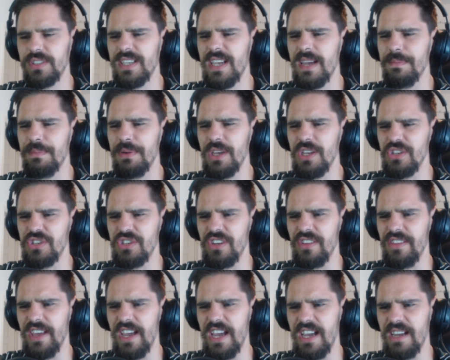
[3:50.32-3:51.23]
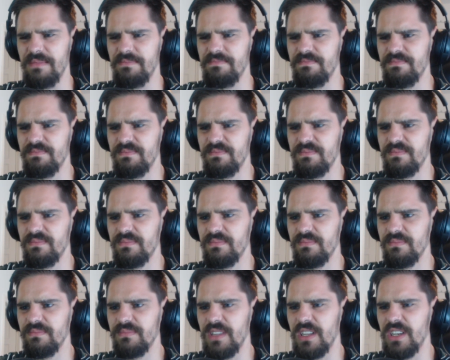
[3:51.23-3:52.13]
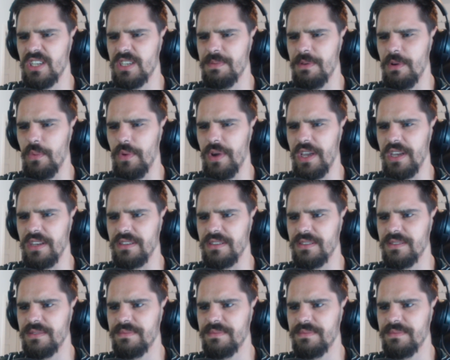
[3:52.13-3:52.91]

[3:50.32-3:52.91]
that picture there? That's a bit weird.